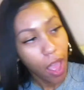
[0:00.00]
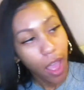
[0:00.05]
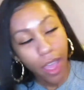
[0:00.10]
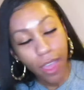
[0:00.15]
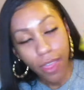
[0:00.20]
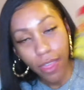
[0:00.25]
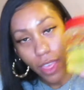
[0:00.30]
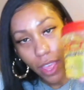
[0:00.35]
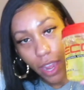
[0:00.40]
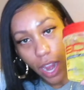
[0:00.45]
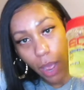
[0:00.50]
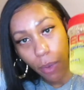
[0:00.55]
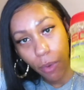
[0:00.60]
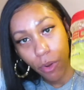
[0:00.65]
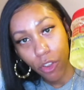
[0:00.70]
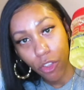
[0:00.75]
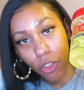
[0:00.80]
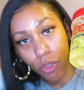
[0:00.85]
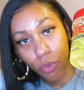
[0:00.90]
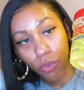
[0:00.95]
Then I would
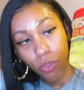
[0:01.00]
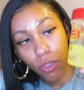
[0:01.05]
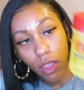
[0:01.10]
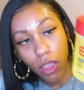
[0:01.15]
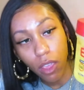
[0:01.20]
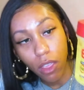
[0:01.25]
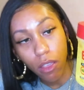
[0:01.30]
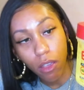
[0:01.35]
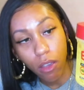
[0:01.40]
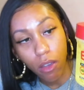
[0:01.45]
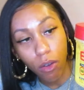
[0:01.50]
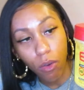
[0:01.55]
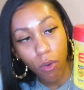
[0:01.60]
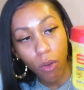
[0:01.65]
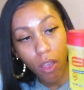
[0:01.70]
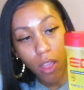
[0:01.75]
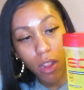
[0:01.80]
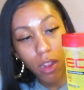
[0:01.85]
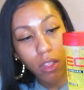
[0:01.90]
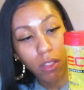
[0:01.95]
use Eco,
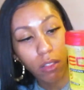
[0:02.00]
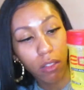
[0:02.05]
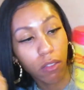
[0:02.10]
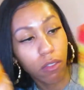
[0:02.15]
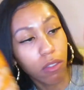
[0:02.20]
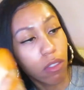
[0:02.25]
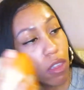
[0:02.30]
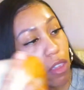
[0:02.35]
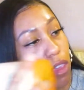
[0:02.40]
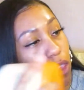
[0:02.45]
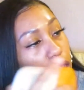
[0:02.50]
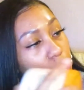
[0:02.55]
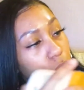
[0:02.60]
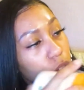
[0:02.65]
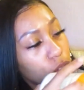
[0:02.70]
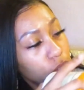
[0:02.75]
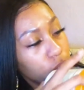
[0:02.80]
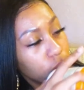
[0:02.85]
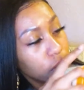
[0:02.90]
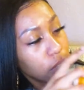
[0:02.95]
and this is the Eco
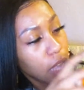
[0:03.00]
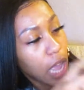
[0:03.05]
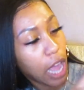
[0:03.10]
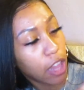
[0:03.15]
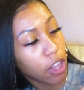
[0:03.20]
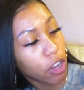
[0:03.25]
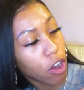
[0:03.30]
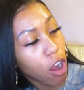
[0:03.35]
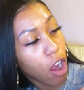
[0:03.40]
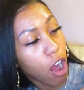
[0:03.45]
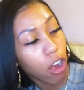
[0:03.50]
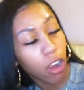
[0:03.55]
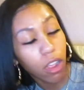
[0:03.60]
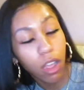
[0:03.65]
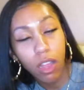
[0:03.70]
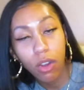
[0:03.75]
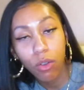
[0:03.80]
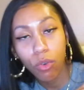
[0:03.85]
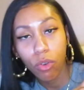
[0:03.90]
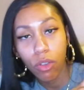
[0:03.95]
Styler
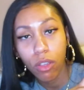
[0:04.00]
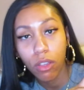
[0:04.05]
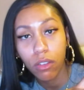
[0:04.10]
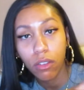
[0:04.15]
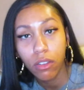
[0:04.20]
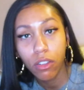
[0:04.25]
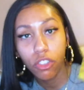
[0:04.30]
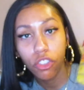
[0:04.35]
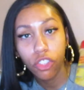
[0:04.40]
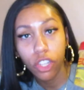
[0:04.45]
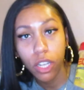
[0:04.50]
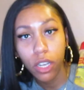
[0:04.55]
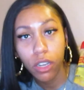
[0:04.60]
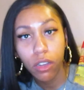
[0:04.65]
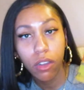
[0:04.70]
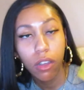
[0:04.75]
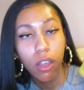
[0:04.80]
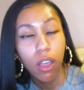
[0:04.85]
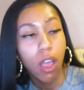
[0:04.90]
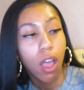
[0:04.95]
Argan Oil
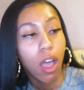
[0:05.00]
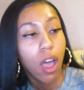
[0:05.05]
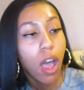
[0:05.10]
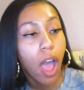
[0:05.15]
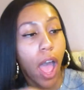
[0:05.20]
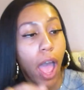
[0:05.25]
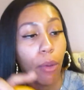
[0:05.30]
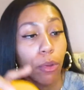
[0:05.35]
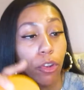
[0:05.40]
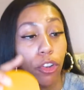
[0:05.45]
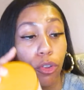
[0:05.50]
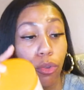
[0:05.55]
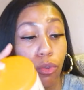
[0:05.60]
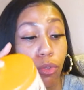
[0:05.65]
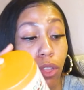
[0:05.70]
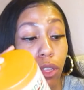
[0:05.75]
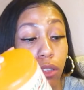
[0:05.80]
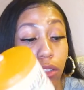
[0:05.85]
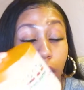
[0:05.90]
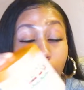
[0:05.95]
Gel. I would do
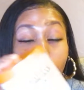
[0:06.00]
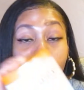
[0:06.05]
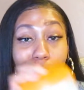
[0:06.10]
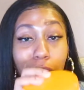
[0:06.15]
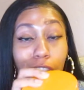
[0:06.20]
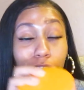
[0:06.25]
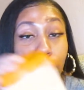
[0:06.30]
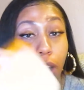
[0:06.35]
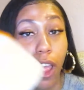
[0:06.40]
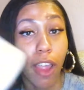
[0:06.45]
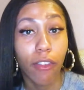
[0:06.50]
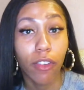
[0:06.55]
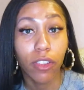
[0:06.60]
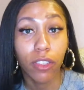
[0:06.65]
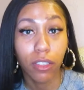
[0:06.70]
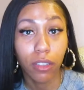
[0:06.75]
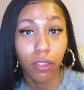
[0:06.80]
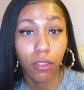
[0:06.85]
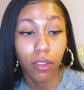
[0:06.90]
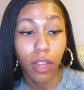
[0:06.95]
this combination every
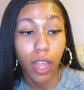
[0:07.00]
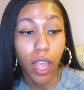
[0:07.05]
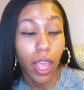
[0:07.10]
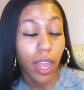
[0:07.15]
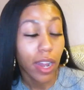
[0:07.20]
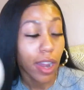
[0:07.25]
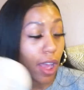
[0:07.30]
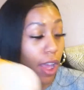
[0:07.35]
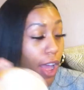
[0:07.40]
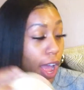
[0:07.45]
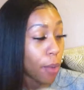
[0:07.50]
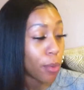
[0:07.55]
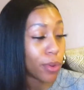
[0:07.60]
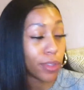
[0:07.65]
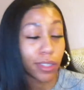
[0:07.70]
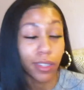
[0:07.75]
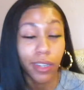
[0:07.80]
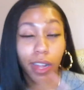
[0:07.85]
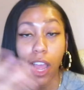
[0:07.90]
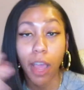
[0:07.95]
single day. Now, I
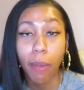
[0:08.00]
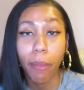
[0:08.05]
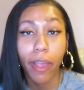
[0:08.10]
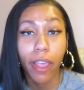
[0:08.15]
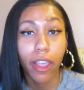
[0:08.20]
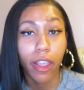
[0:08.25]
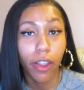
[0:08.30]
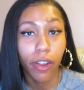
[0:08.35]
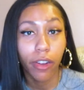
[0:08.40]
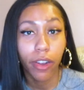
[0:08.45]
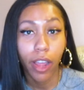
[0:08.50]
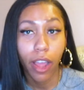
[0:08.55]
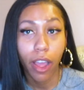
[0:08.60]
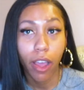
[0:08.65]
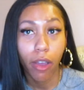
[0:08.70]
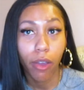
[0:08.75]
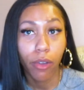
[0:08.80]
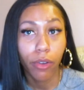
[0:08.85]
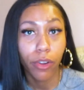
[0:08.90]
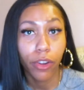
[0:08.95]
wasn't tying my hair
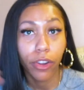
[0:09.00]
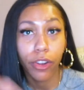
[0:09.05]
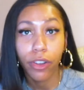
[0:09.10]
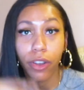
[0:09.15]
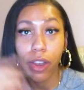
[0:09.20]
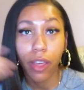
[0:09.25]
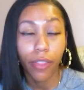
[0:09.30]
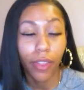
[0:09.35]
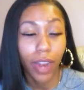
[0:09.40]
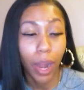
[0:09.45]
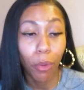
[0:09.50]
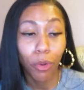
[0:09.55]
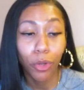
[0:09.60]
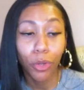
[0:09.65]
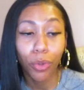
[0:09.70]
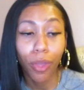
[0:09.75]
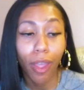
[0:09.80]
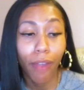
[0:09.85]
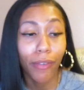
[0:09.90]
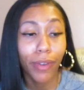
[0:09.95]
down or nothing. I would do
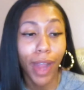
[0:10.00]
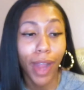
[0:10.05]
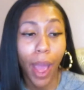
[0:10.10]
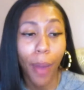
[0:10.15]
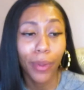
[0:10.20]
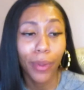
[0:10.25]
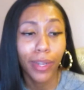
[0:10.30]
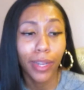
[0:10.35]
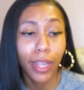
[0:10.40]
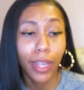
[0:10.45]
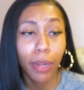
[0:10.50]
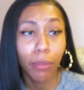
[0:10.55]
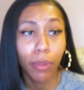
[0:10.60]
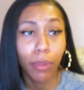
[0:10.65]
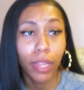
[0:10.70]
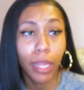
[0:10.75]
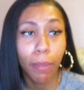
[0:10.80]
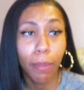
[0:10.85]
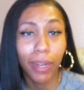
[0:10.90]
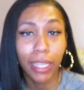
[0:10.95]
it every now and then, but
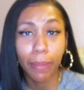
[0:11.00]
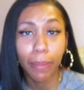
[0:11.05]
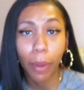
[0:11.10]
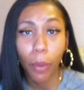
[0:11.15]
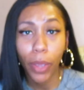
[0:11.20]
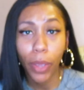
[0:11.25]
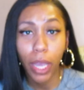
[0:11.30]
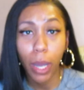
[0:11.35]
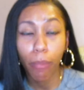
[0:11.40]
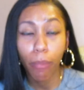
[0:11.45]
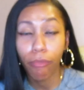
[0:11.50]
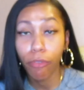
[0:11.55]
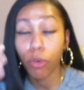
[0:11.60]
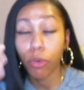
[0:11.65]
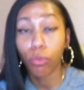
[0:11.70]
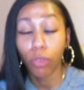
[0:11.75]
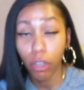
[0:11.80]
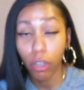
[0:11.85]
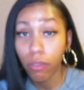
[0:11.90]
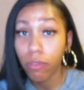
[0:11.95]
then by the time I wake up for
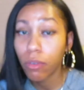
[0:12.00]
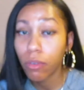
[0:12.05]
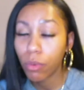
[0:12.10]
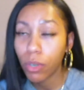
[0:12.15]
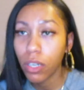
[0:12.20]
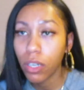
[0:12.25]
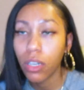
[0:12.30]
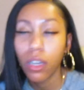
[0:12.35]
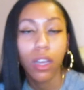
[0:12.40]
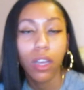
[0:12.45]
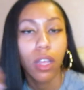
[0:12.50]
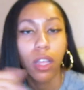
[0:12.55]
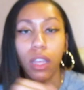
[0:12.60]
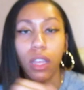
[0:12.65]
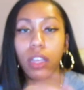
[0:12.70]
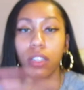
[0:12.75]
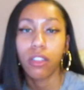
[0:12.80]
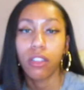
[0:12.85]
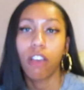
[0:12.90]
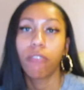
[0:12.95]
real,
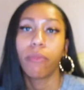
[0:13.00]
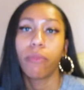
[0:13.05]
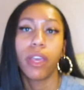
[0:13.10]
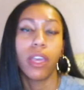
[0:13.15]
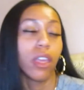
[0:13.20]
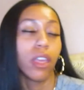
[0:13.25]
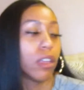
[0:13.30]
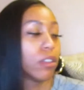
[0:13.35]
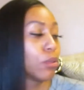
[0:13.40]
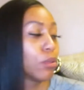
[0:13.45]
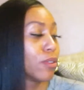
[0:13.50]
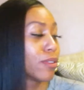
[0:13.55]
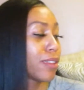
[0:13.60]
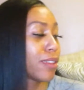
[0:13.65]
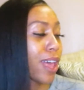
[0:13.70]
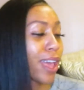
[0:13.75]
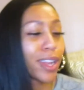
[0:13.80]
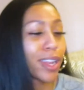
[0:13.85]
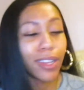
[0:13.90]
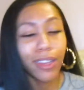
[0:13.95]
it's off my head. So it's
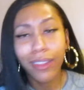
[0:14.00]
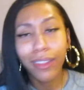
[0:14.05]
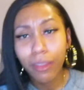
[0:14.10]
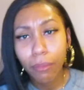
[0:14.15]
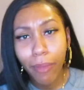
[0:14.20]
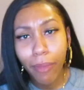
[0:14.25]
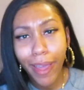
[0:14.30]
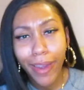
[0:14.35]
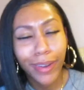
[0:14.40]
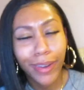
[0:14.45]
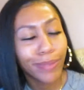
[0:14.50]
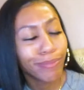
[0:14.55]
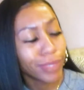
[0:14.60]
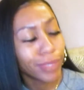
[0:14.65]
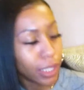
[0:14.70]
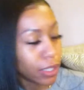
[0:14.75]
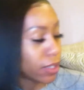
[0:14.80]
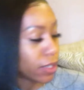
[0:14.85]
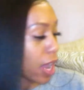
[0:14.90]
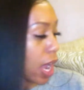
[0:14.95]
like, it doesn't matter?
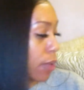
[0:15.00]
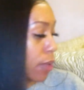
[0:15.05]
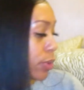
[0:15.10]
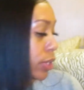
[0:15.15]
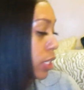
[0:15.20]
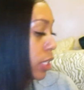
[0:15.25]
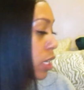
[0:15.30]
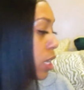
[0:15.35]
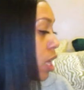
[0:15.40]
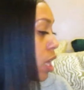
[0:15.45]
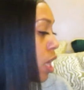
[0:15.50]
Not really.